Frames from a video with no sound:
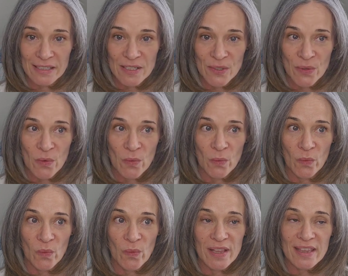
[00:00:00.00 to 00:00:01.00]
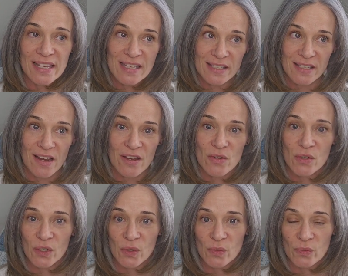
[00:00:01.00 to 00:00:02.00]
So when they say you
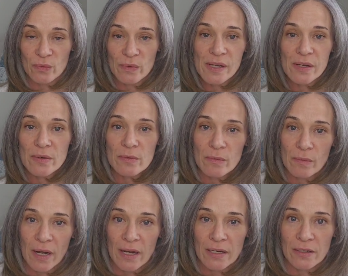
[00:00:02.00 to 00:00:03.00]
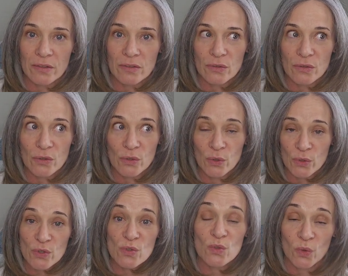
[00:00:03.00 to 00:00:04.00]
can rewrite your
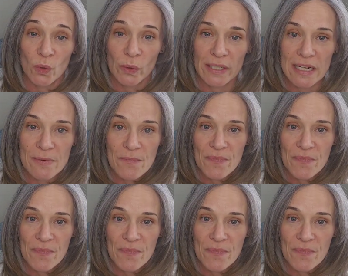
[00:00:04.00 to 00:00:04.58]
story,